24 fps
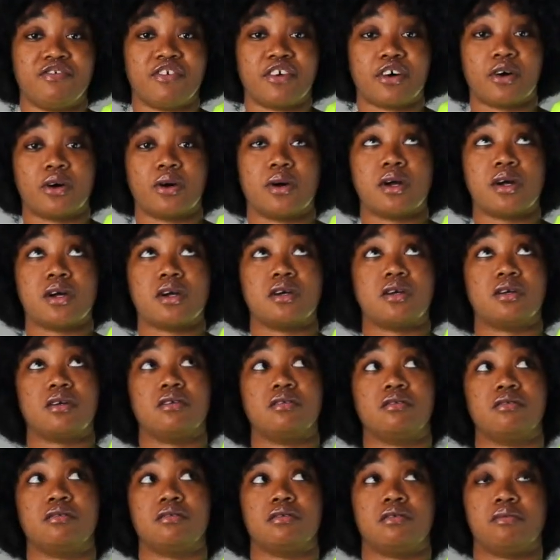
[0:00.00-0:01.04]
for
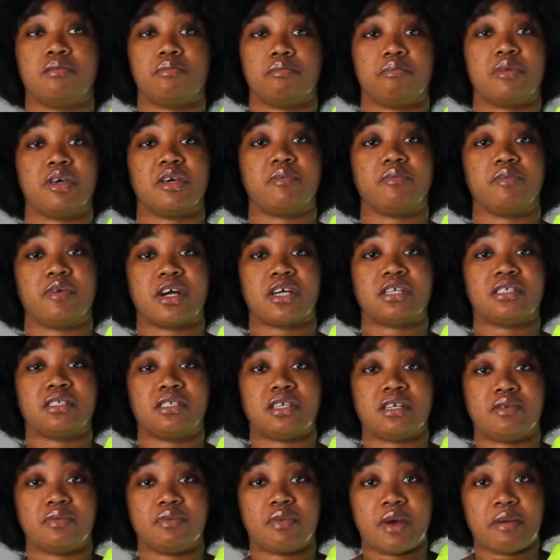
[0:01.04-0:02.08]

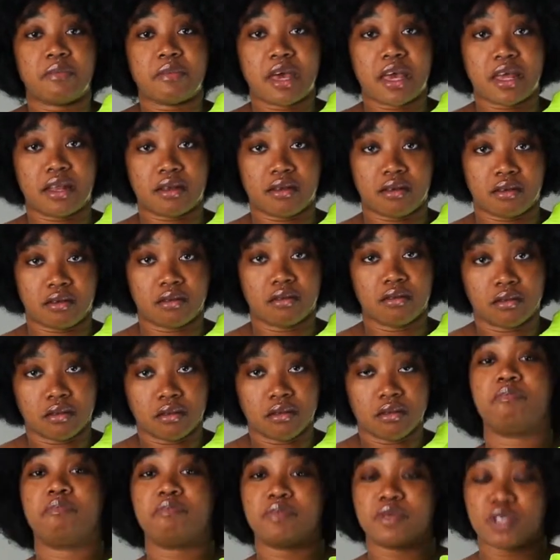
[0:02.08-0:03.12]
big-breasted women.
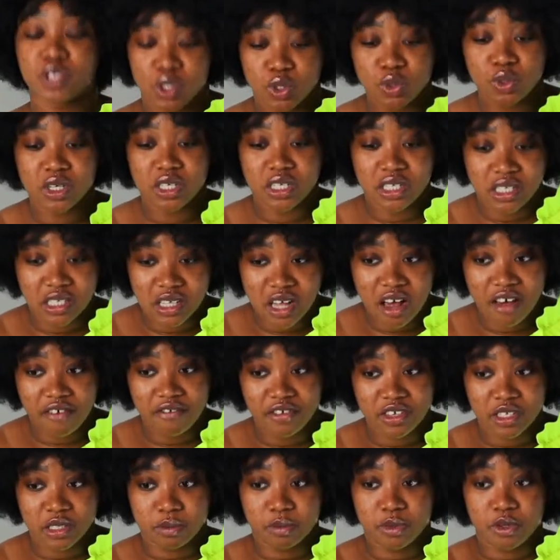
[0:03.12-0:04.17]
Suit itself
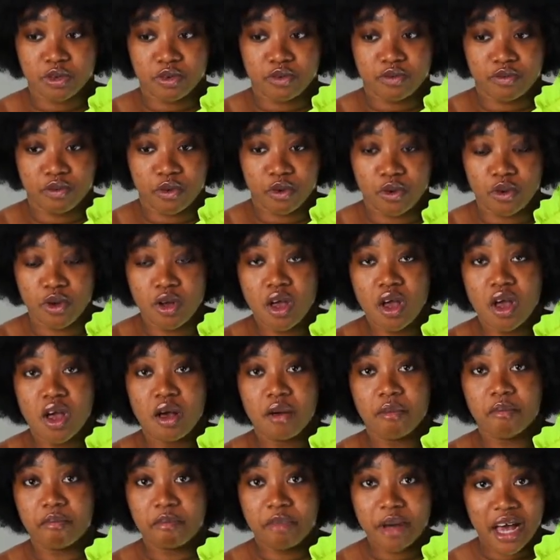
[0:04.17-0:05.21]
is beautiful,
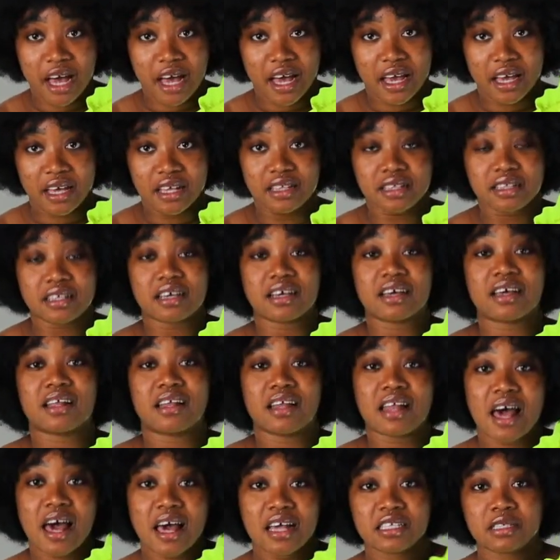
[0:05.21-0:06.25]
but the
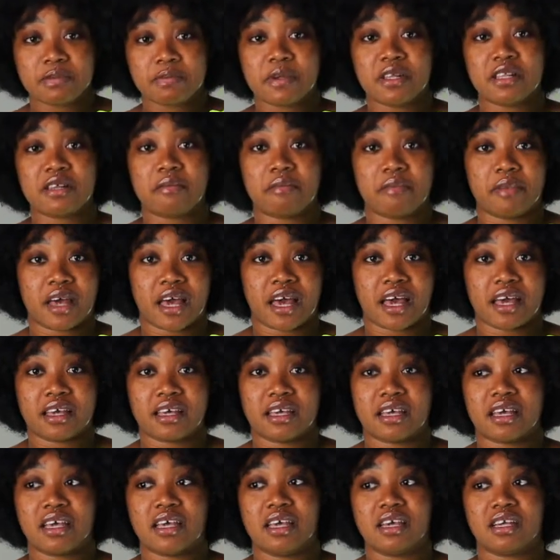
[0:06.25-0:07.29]
clasp in the back
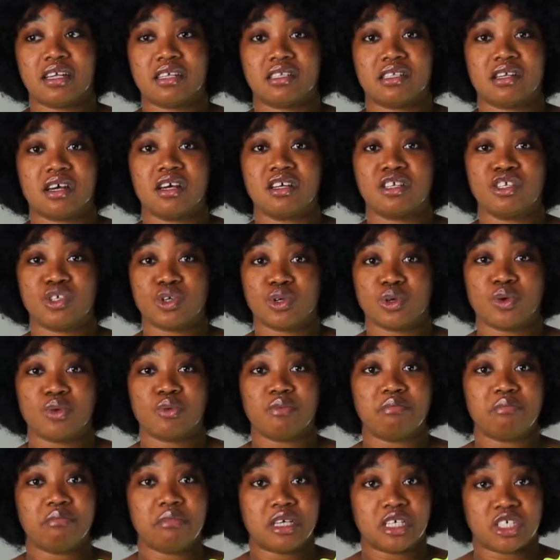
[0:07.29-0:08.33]
is a total
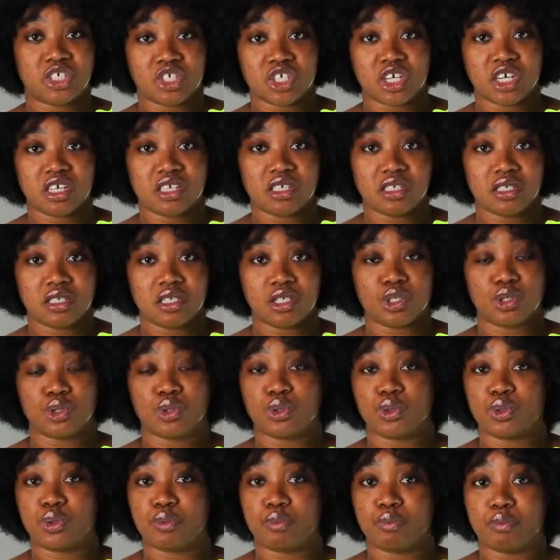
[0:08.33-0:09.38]
mission
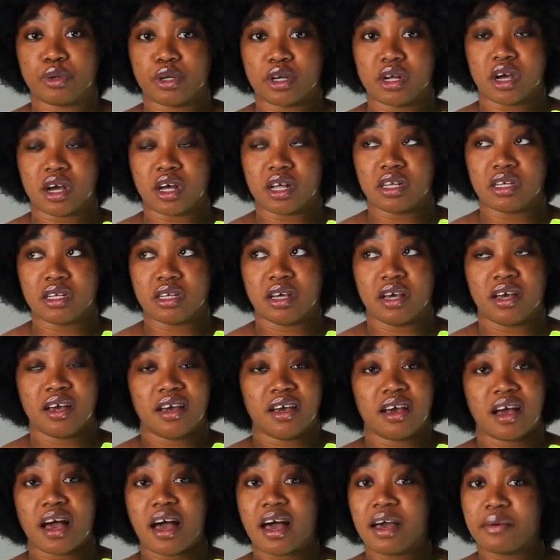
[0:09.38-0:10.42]
to put on.
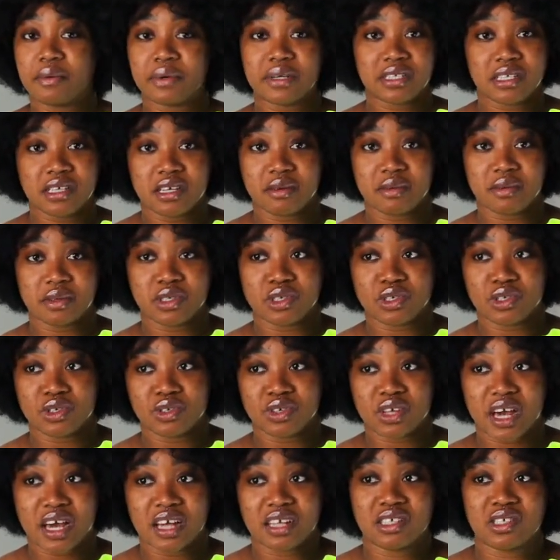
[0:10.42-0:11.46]
I wasn't able to do
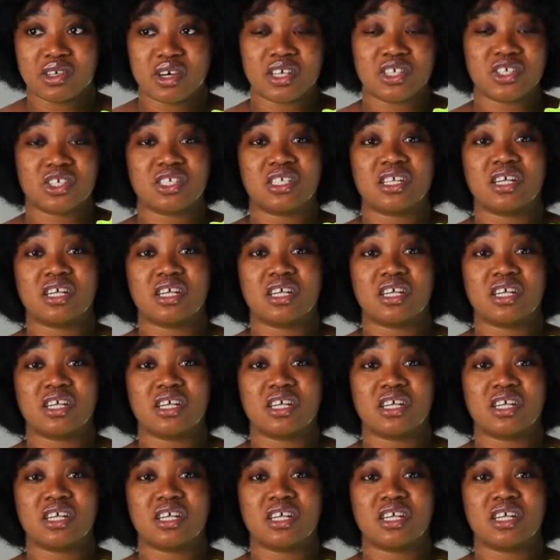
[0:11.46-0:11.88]
that, so I just